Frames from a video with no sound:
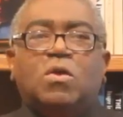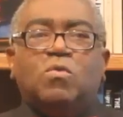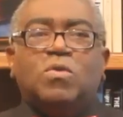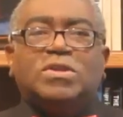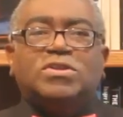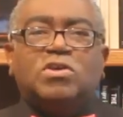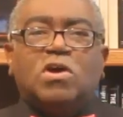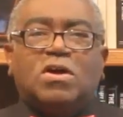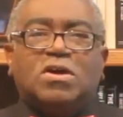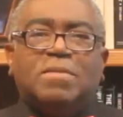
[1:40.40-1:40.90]

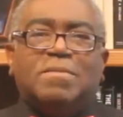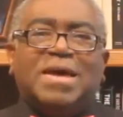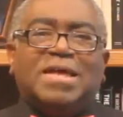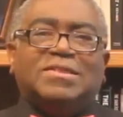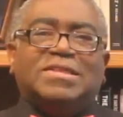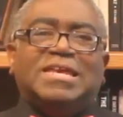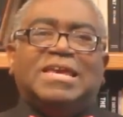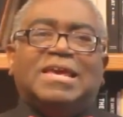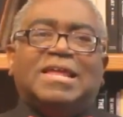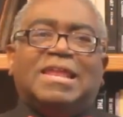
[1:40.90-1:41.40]
We'll talk
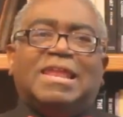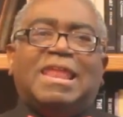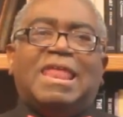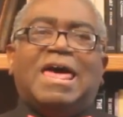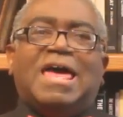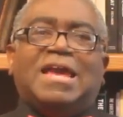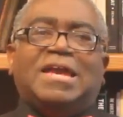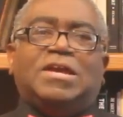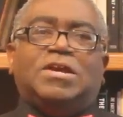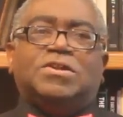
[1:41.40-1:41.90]
about the
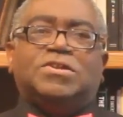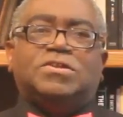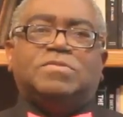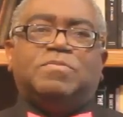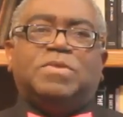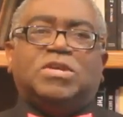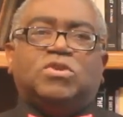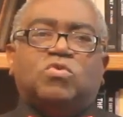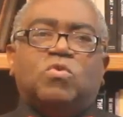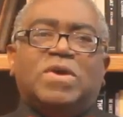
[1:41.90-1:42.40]

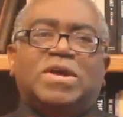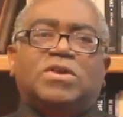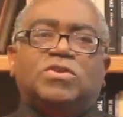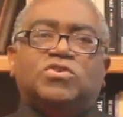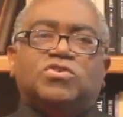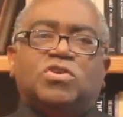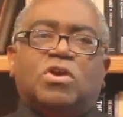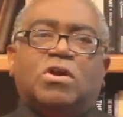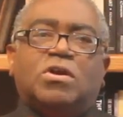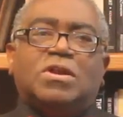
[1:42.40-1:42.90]
alliance
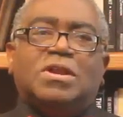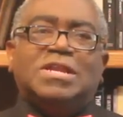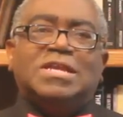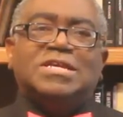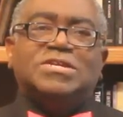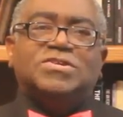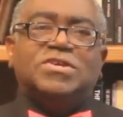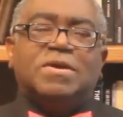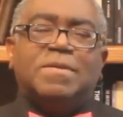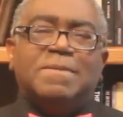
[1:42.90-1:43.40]
between
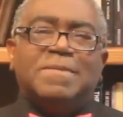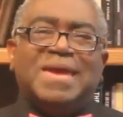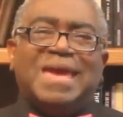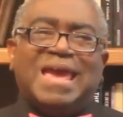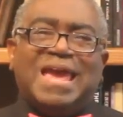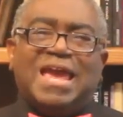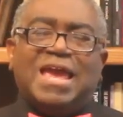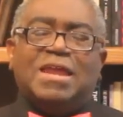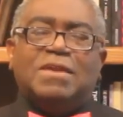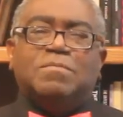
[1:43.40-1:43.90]
journalism
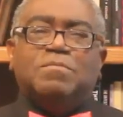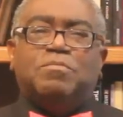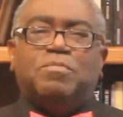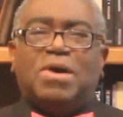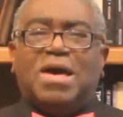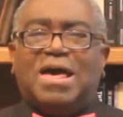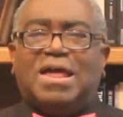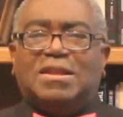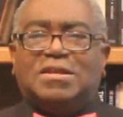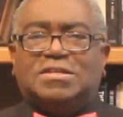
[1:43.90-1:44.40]
and
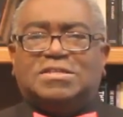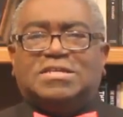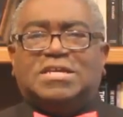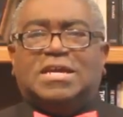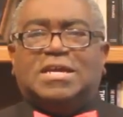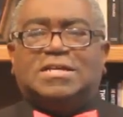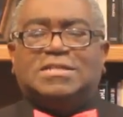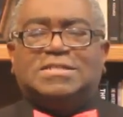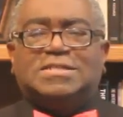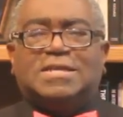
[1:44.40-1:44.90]

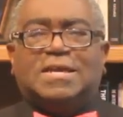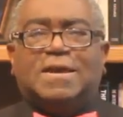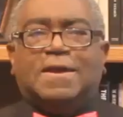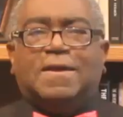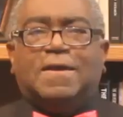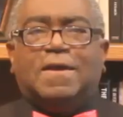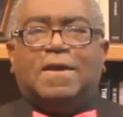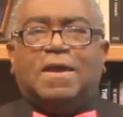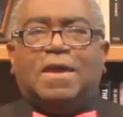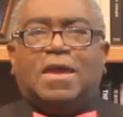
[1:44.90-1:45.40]
politics.
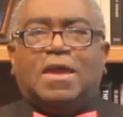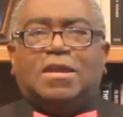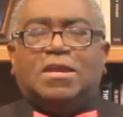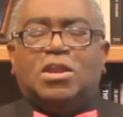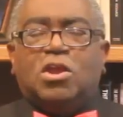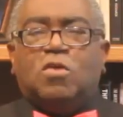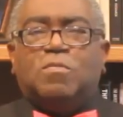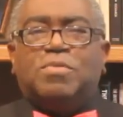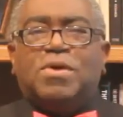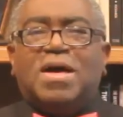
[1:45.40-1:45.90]

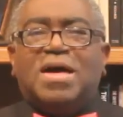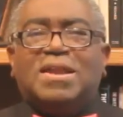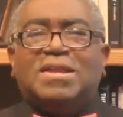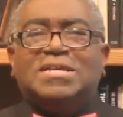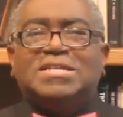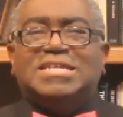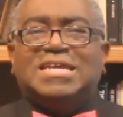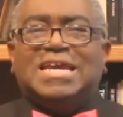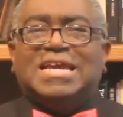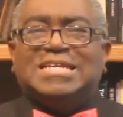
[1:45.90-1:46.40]
You know,
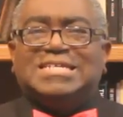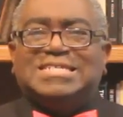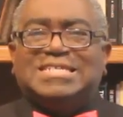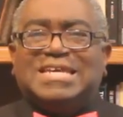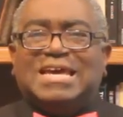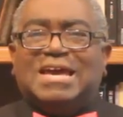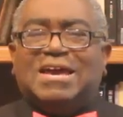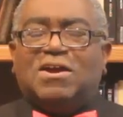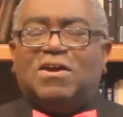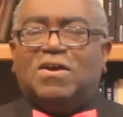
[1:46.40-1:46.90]
politics
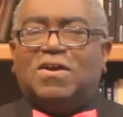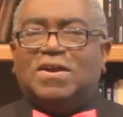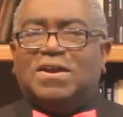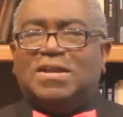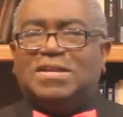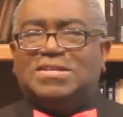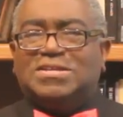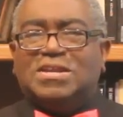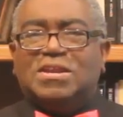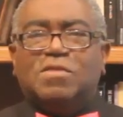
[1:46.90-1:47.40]

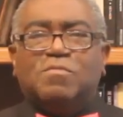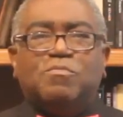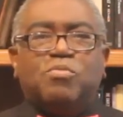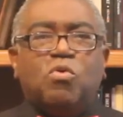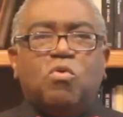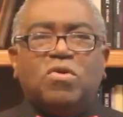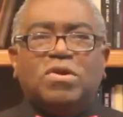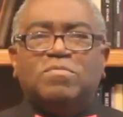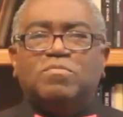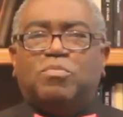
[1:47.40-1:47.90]
is an
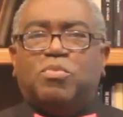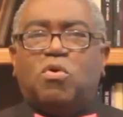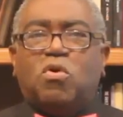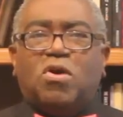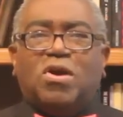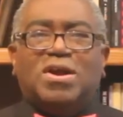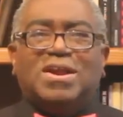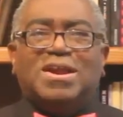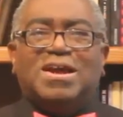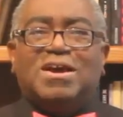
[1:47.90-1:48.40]
important
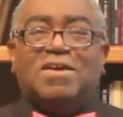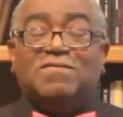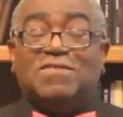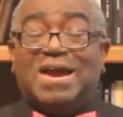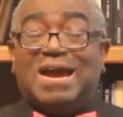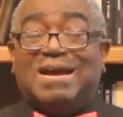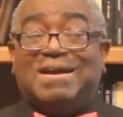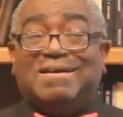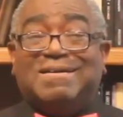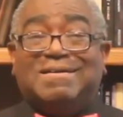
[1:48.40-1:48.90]
part of
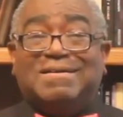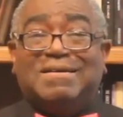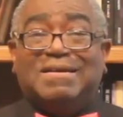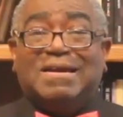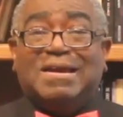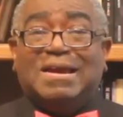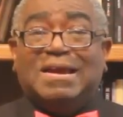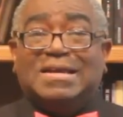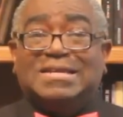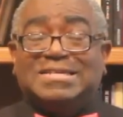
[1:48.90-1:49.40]
our
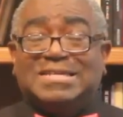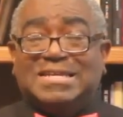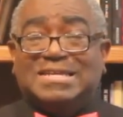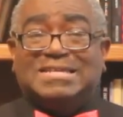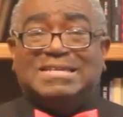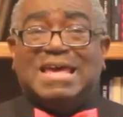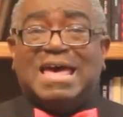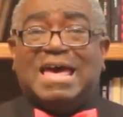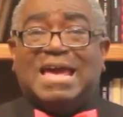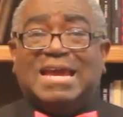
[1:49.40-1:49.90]

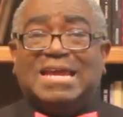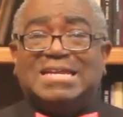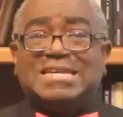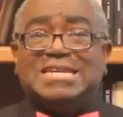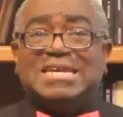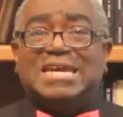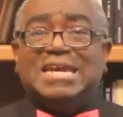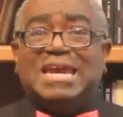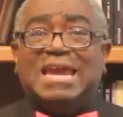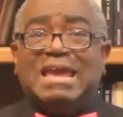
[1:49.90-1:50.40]

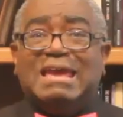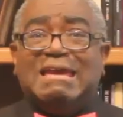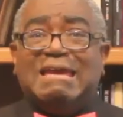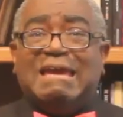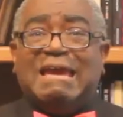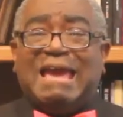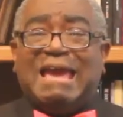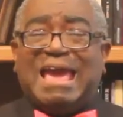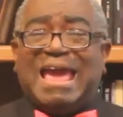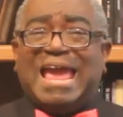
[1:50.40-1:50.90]
society,
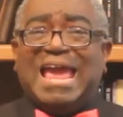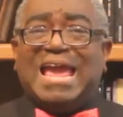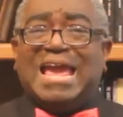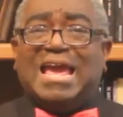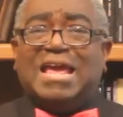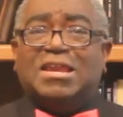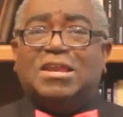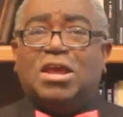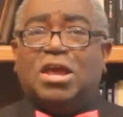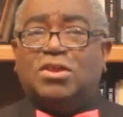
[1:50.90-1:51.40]

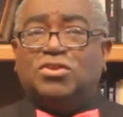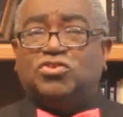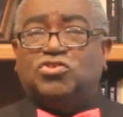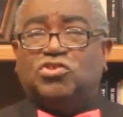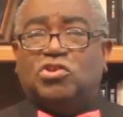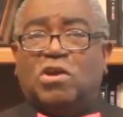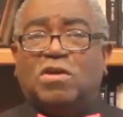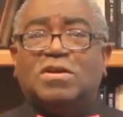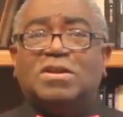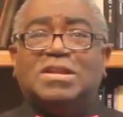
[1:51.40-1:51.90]
and
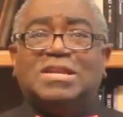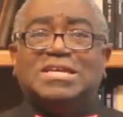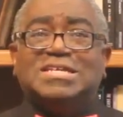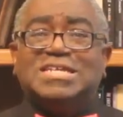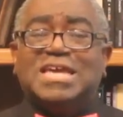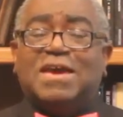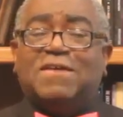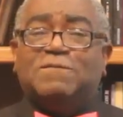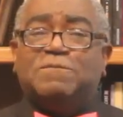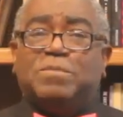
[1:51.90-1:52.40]

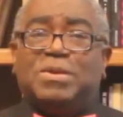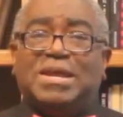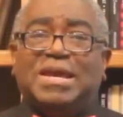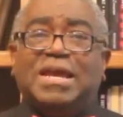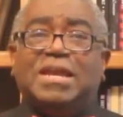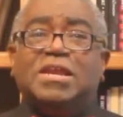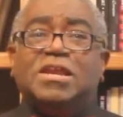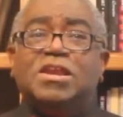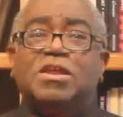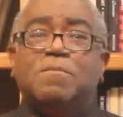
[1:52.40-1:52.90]
journalists have
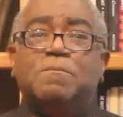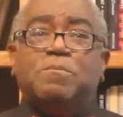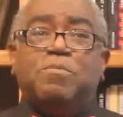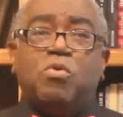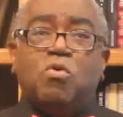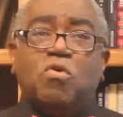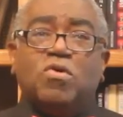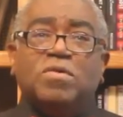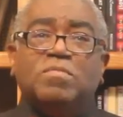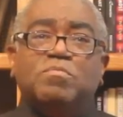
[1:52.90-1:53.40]
played an
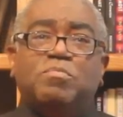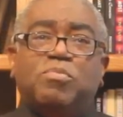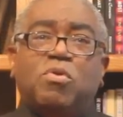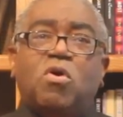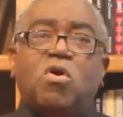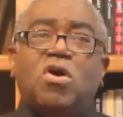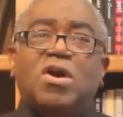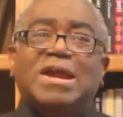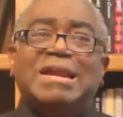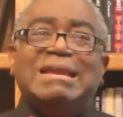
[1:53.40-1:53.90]
important
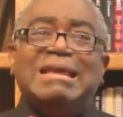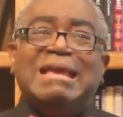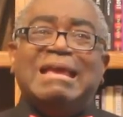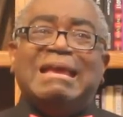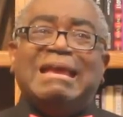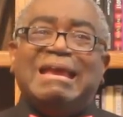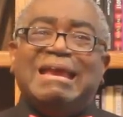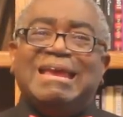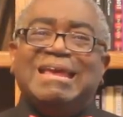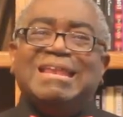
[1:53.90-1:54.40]
part
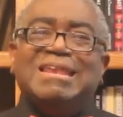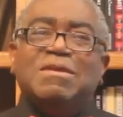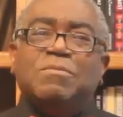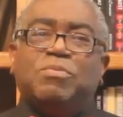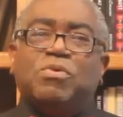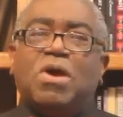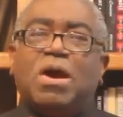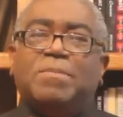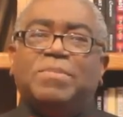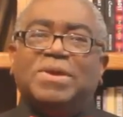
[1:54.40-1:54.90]
in the
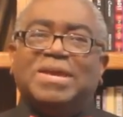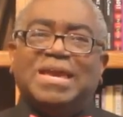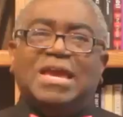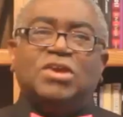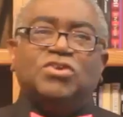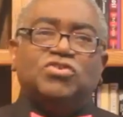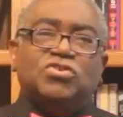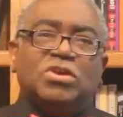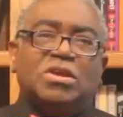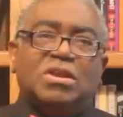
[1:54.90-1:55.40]

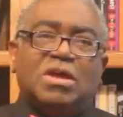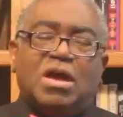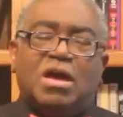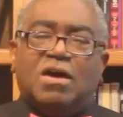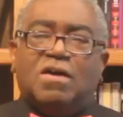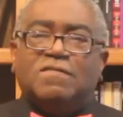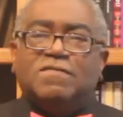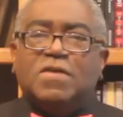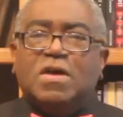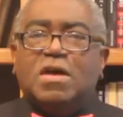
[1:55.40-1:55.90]
propagation
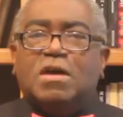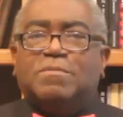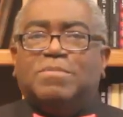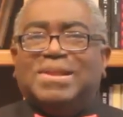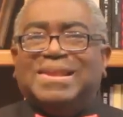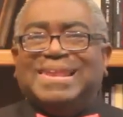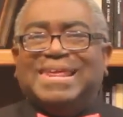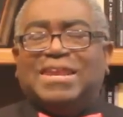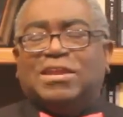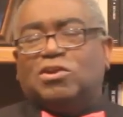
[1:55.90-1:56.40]
of
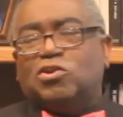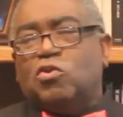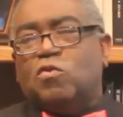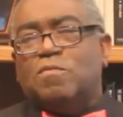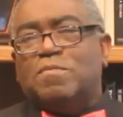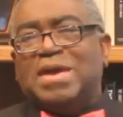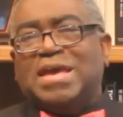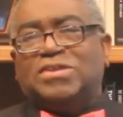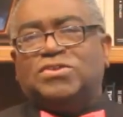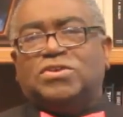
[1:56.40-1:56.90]
political
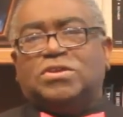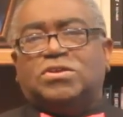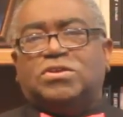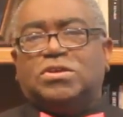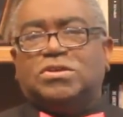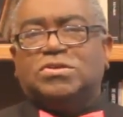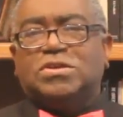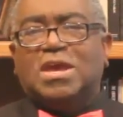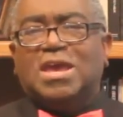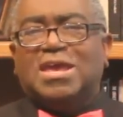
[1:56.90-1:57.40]

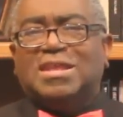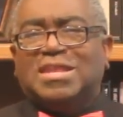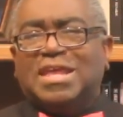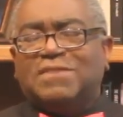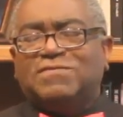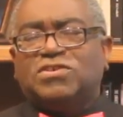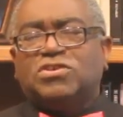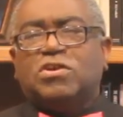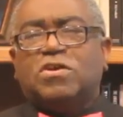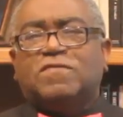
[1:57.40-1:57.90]
messages.
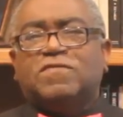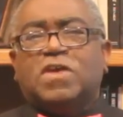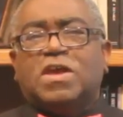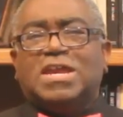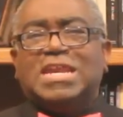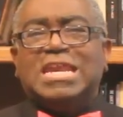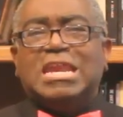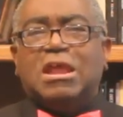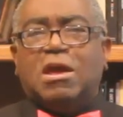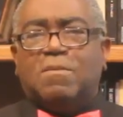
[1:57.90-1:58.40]
They've served
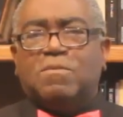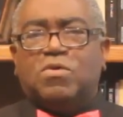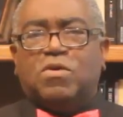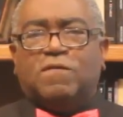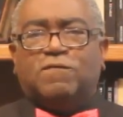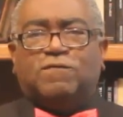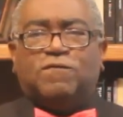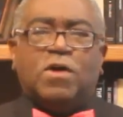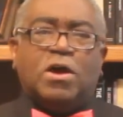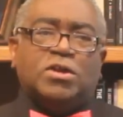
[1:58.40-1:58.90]
a number
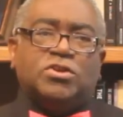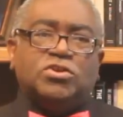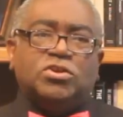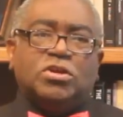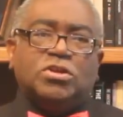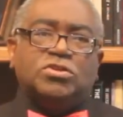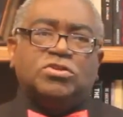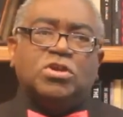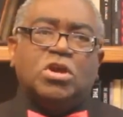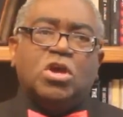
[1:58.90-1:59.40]
of
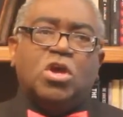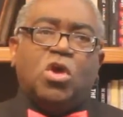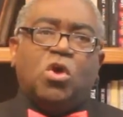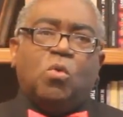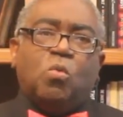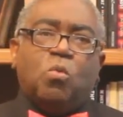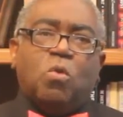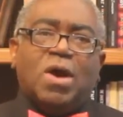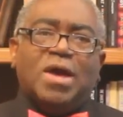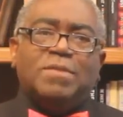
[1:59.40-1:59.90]
functions,
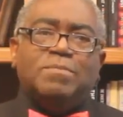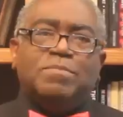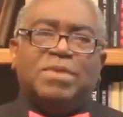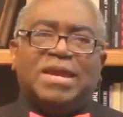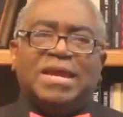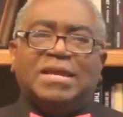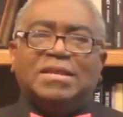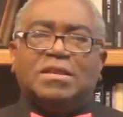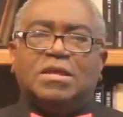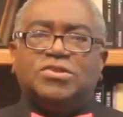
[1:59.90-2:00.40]
one
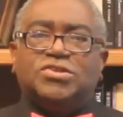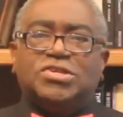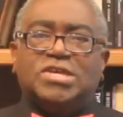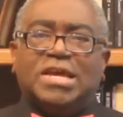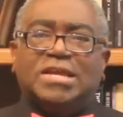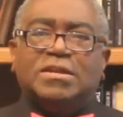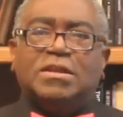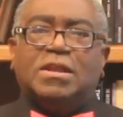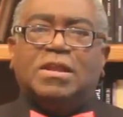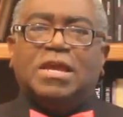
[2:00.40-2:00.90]
being the
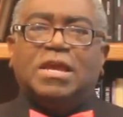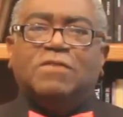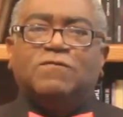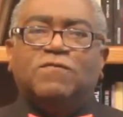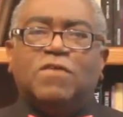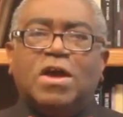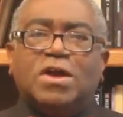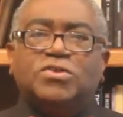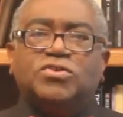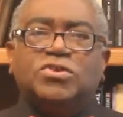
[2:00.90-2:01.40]
signaling
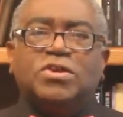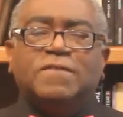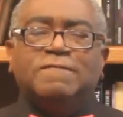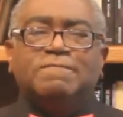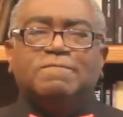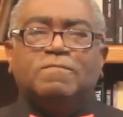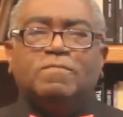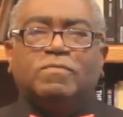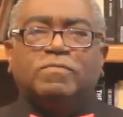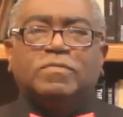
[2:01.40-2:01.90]

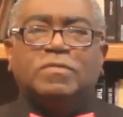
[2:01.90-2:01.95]
function.